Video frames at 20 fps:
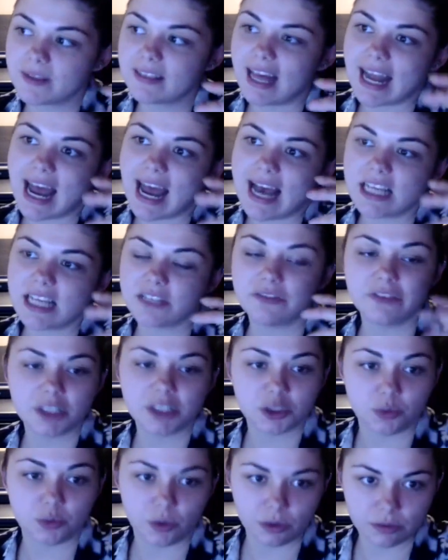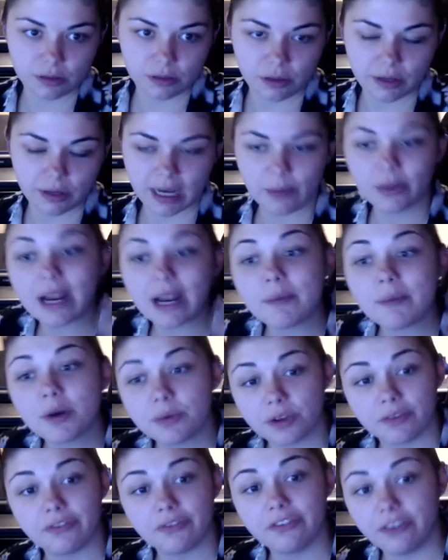that has a visual. Okay. When I'm
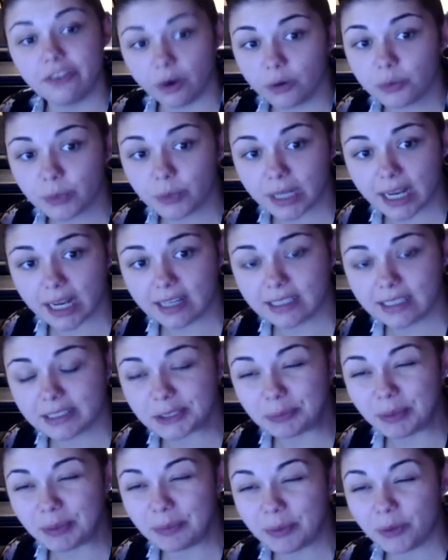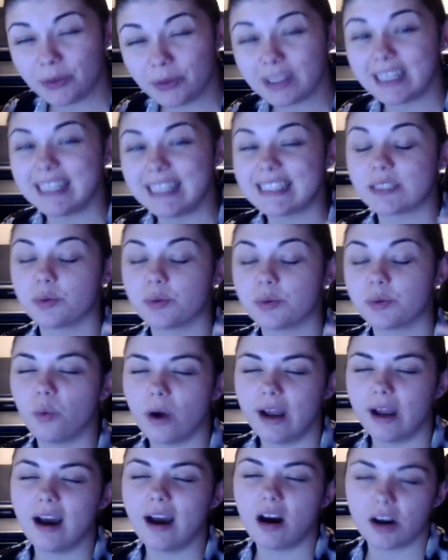on the phone with English people, it's
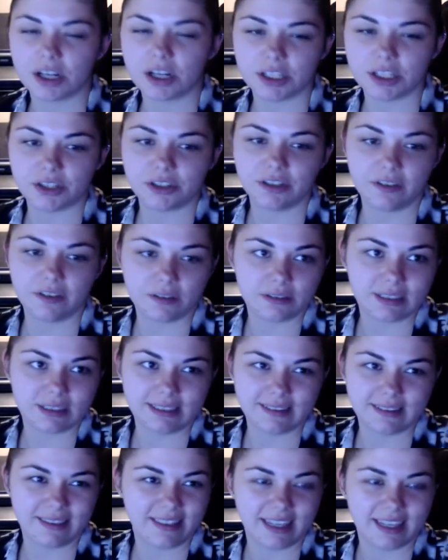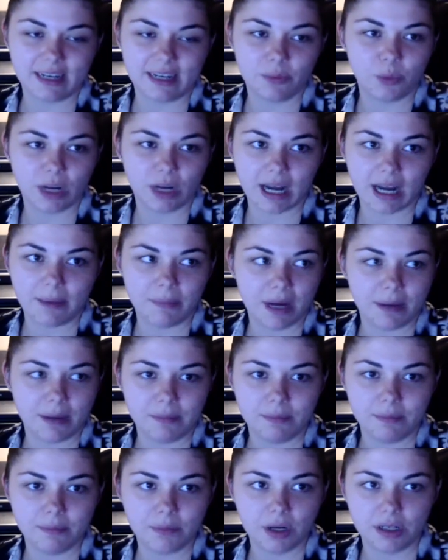way harder than when I'm
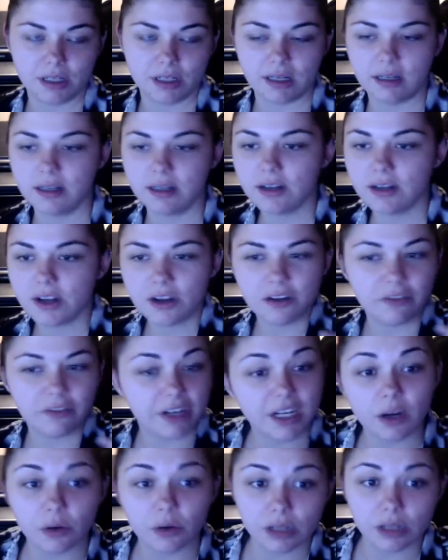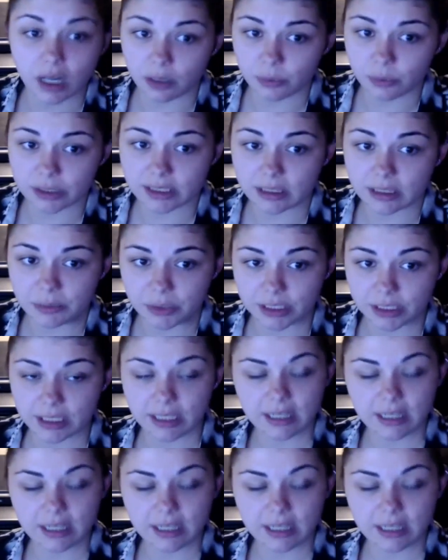on a video call with someone.